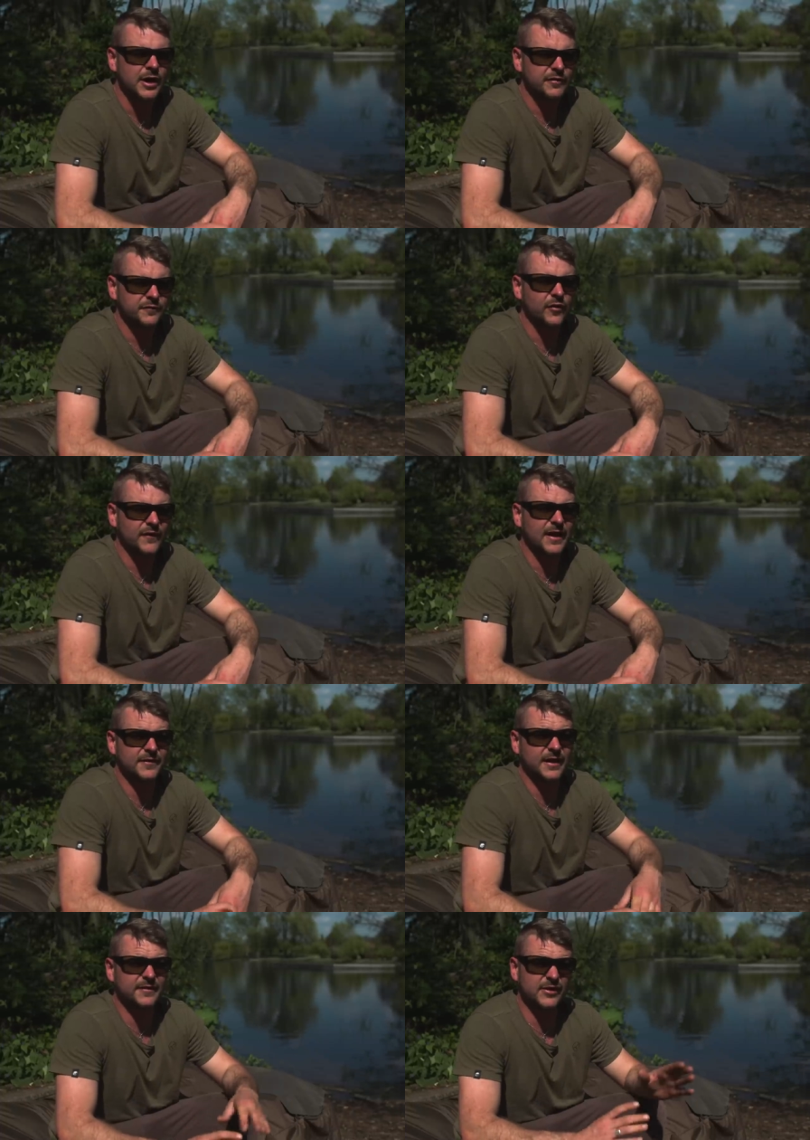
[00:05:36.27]
And I thought that,
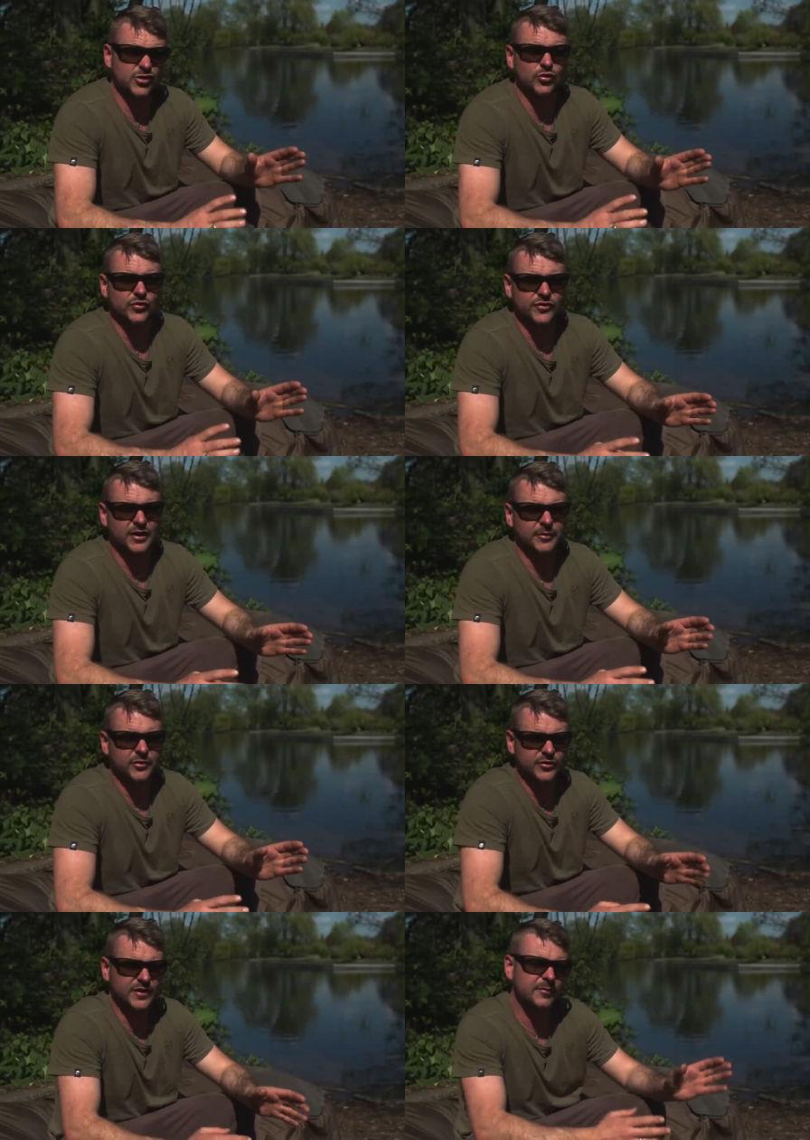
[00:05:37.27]
that that's a good sign
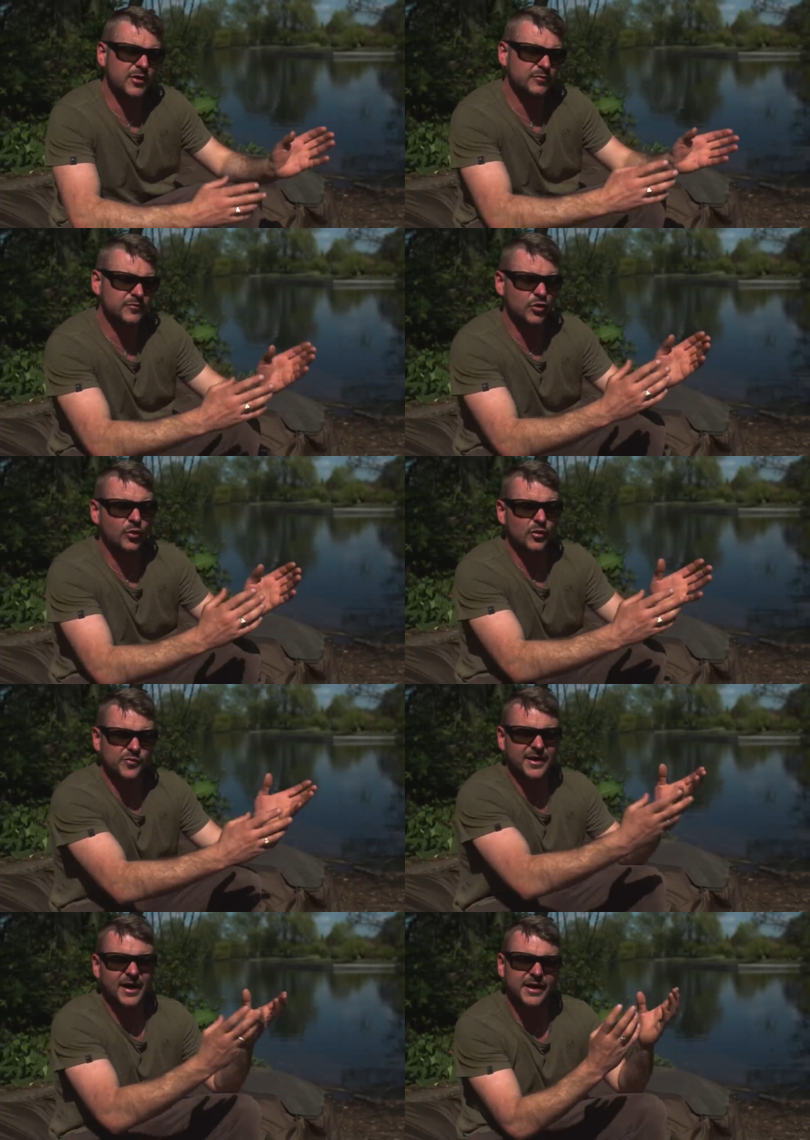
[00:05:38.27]
because I'm uh,
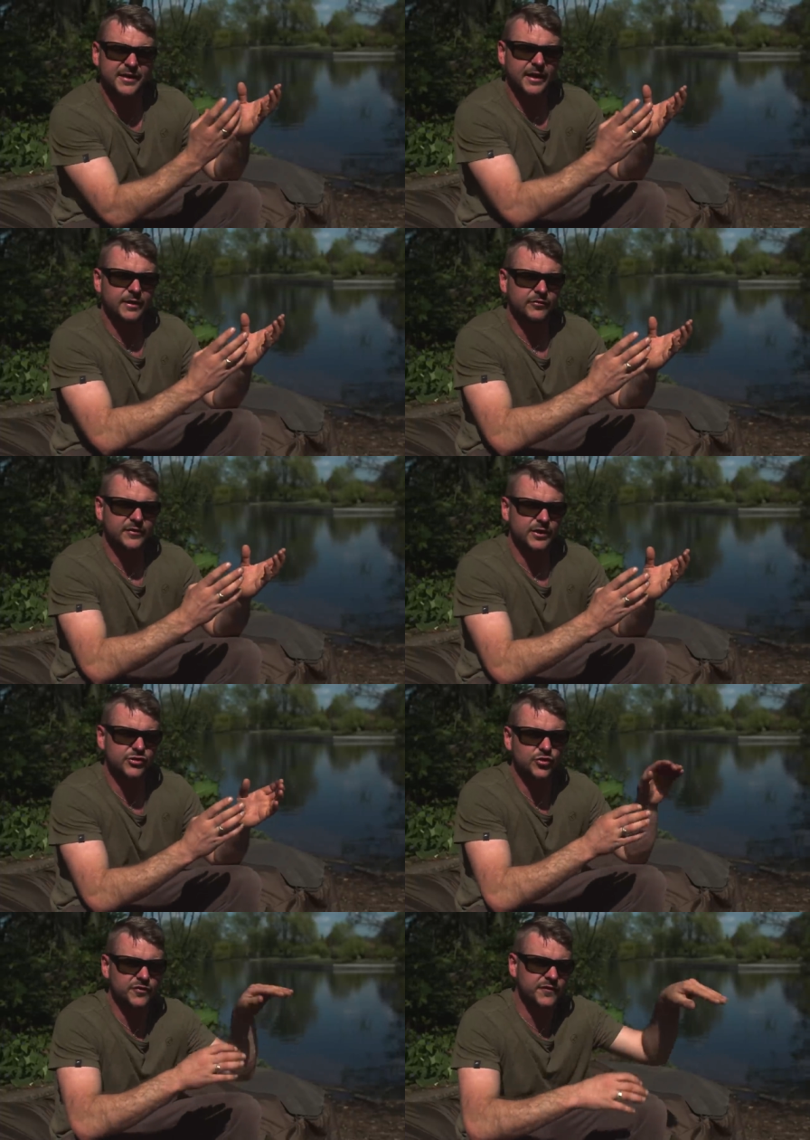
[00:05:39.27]
almost behind the island here,
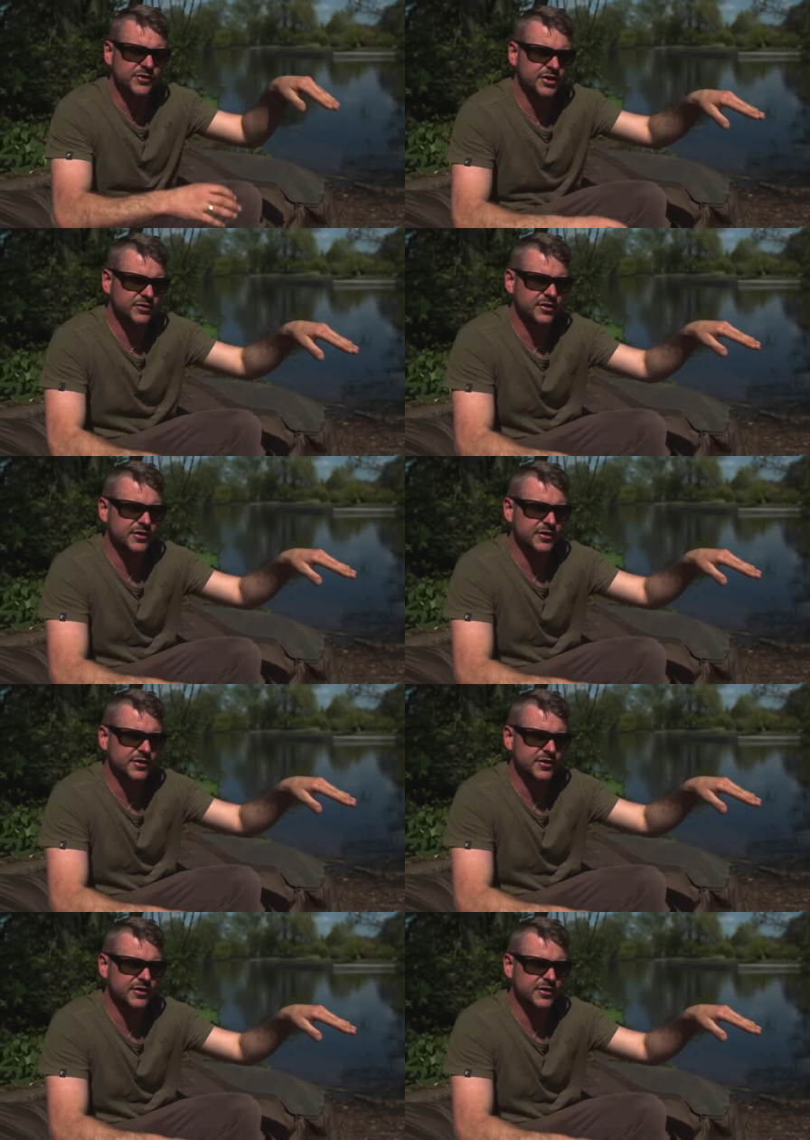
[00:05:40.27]
just fishing to